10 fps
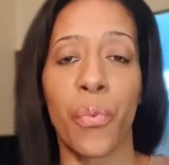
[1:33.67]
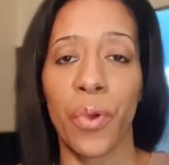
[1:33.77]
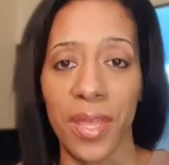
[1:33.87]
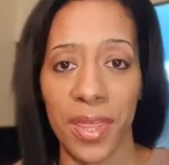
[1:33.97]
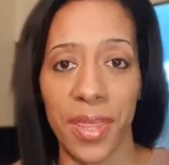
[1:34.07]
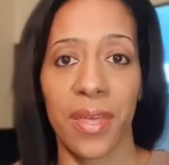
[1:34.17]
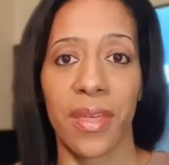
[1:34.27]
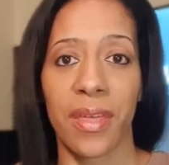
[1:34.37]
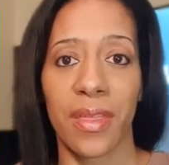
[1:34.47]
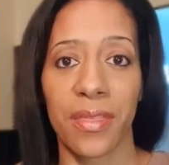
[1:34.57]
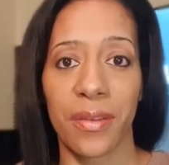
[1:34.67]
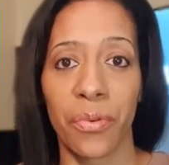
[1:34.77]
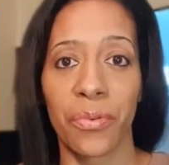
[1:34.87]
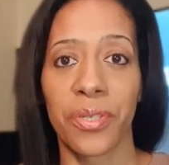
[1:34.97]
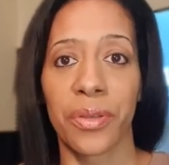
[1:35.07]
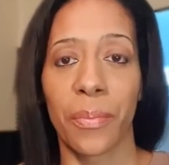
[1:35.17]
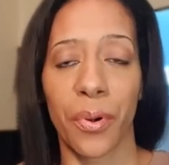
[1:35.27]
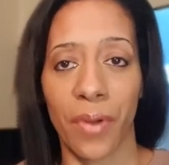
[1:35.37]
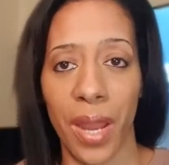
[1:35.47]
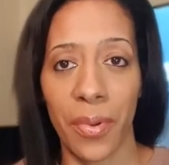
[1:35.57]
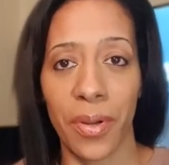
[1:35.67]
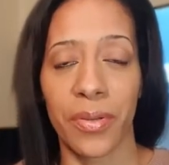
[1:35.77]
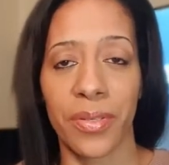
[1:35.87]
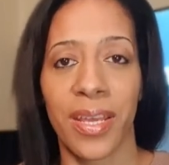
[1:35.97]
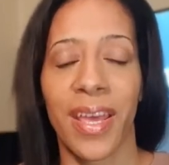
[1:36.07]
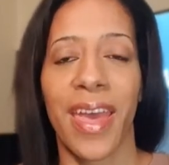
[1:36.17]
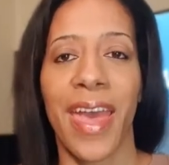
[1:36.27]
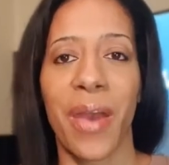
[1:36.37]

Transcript: with those parameters,